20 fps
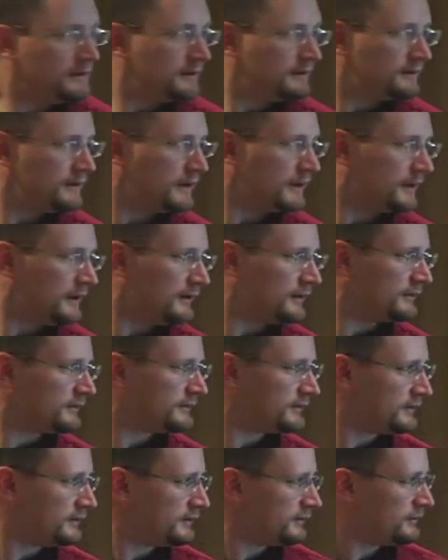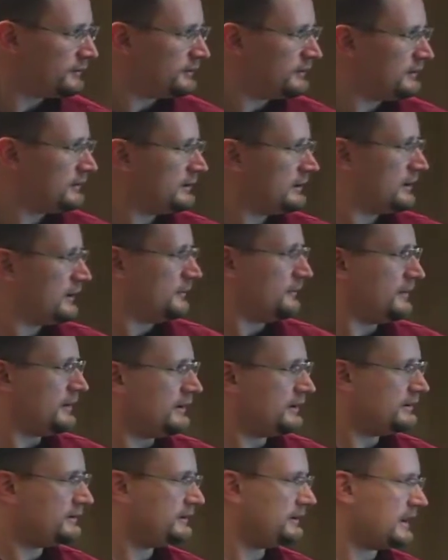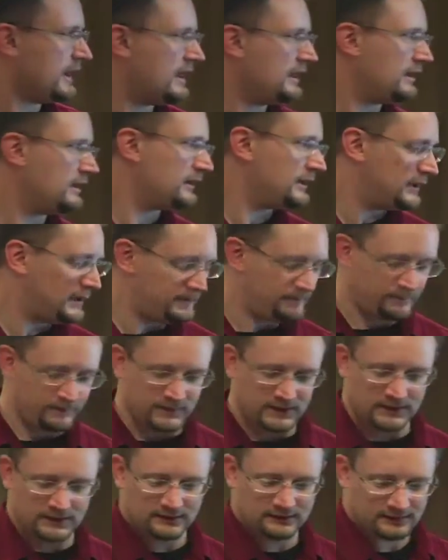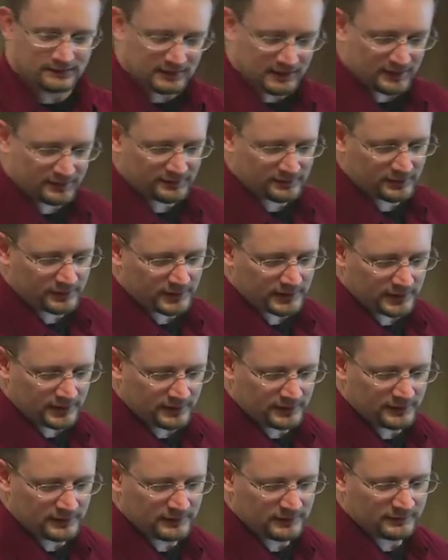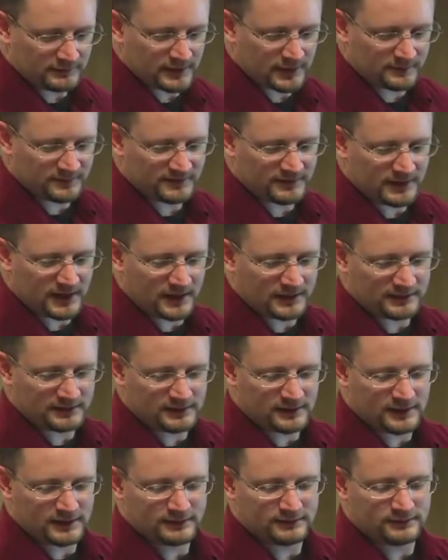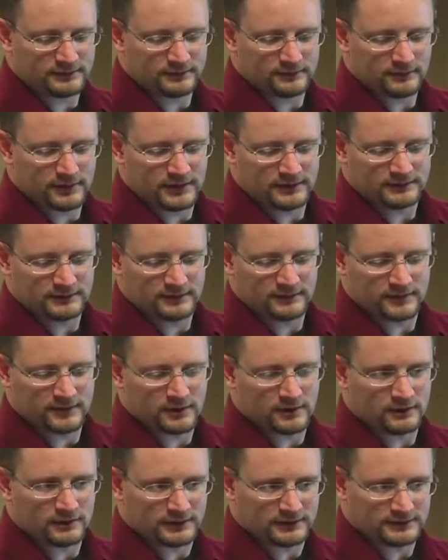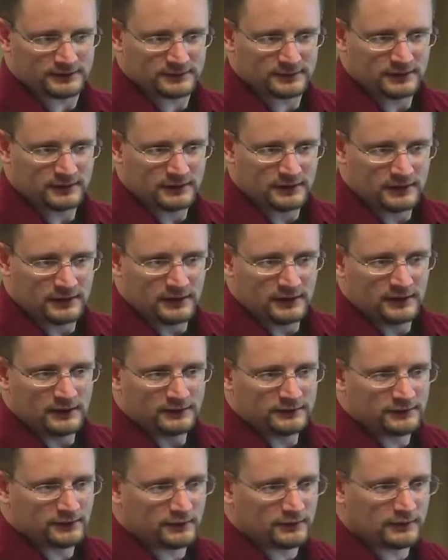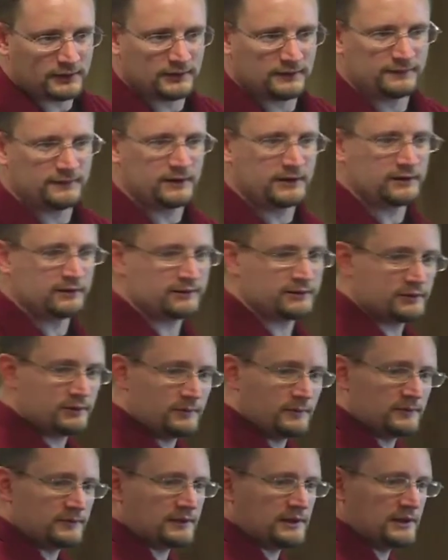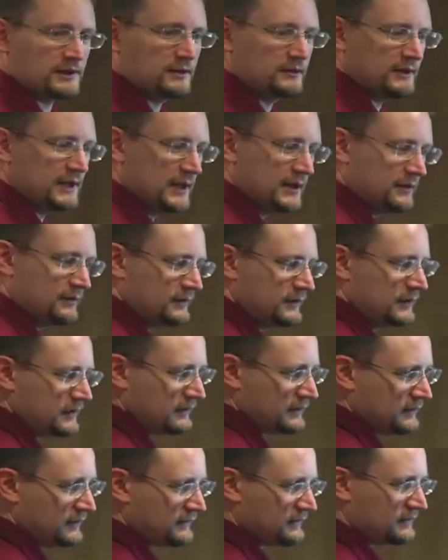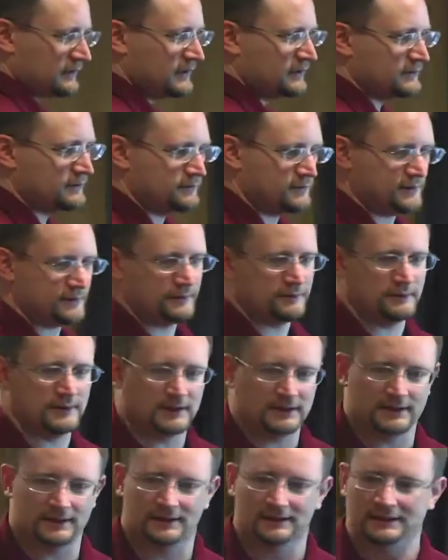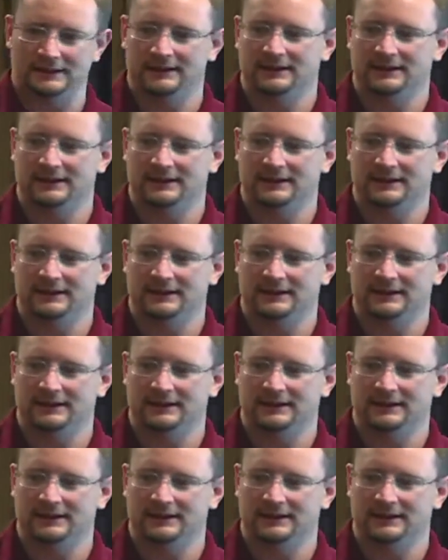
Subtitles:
Then also the ALE is the SLE times the annualized rate of occurrence. So if your server is going to go down, let's say due to